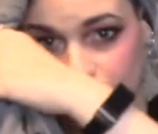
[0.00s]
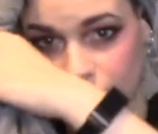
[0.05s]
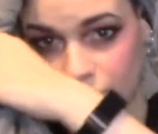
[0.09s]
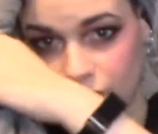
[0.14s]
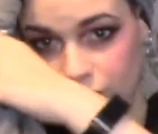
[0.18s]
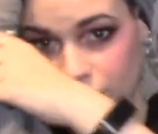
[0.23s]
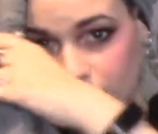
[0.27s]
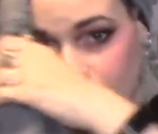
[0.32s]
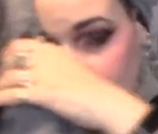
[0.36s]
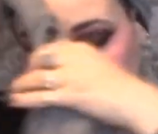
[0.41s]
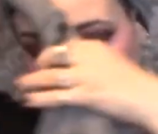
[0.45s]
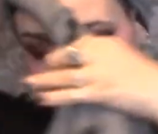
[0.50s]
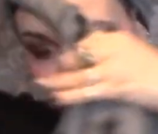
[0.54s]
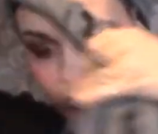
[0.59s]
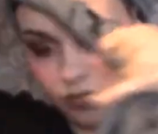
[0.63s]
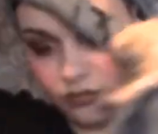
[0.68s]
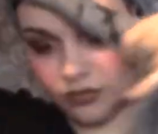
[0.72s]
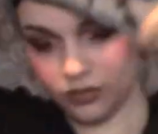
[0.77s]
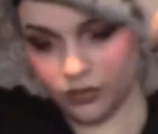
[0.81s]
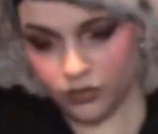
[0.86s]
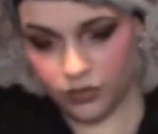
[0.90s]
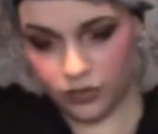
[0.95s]

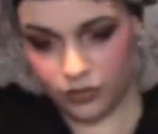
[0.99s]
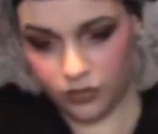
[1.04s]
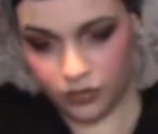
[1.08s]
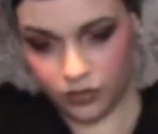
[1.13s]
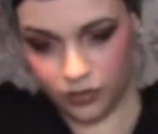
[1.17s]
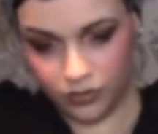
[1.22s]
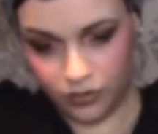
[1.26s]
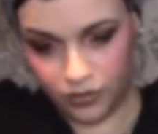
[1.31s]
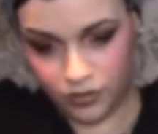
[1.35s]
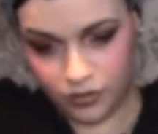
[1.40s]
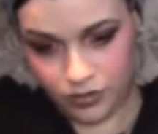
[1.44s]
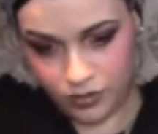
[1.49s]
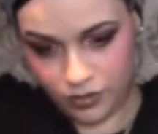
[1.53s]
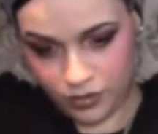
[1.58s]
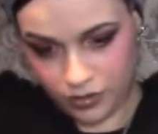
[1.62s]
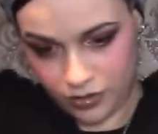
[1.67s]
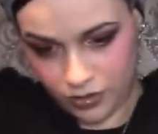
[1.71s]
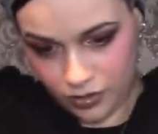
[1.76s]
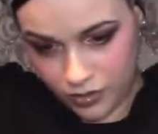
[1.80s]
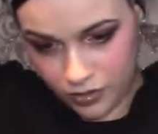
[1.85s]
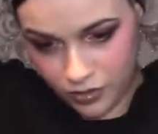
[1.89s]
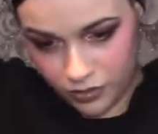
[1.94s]
down,
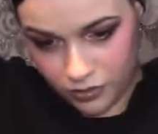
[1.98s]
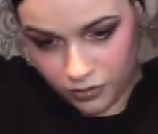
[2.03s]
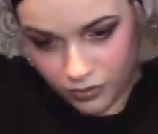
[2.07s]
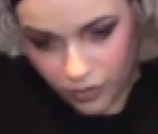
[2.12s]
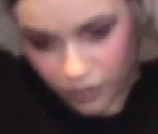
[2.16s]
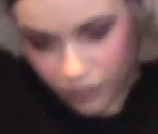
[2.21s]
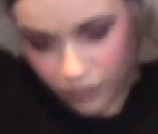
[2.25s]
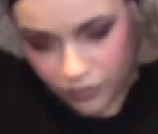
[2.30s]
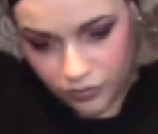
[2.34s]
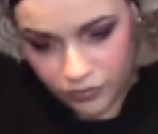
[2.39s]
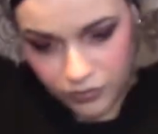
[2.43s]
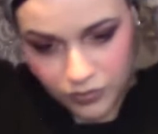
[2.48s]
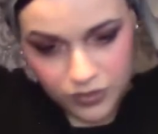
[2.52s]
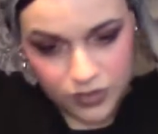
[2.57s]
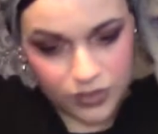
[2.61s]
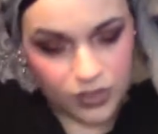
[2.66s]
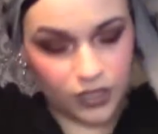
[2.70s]
around,